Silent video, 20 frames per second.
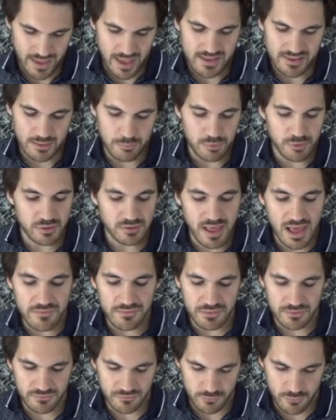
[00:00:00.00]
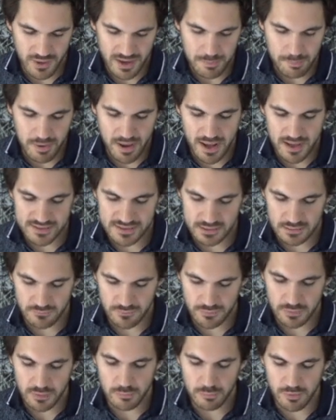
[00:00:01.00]
Number 11, for a positive
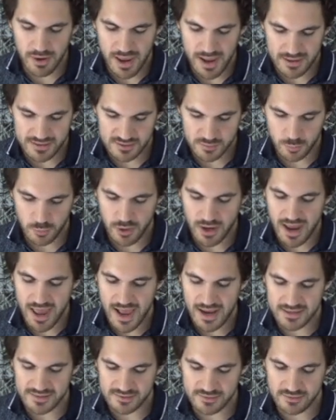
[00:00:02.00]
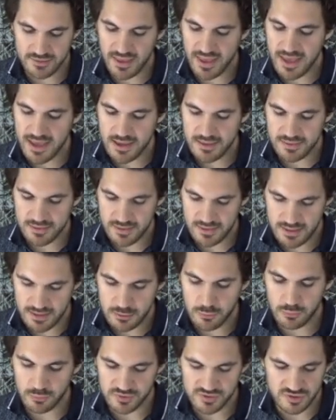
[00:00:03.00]
real number x where x to the 8th
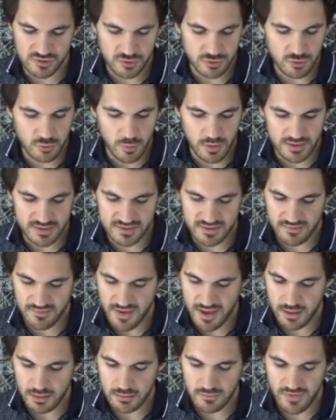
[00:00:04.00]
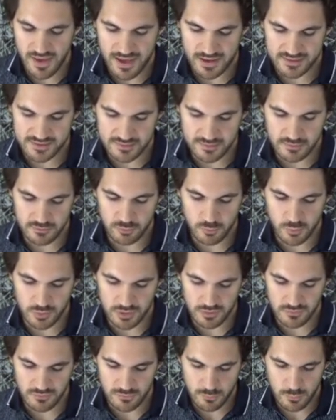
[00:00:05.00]
equals 2, what is the value of x to the
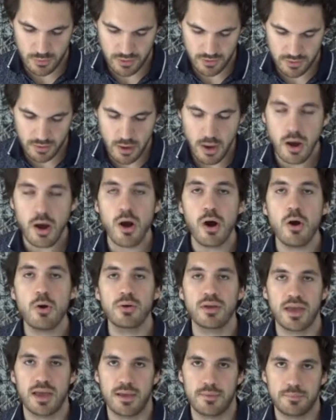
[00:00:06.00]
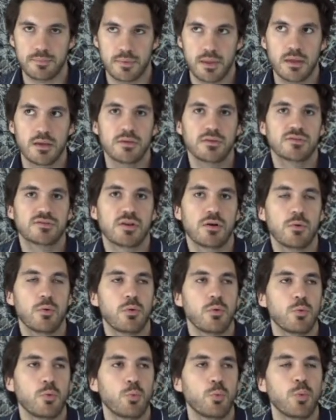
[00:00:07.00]
24th? Okay, so
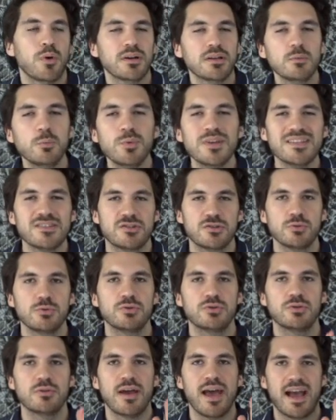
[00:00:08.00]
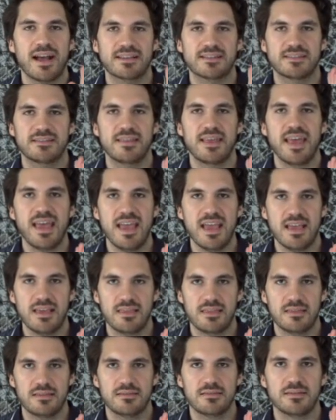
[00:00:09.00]
what did we do to x to the 8th
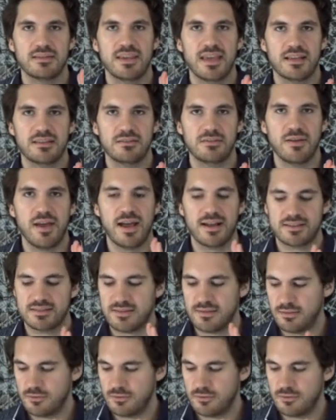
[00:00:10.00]
to get to x to the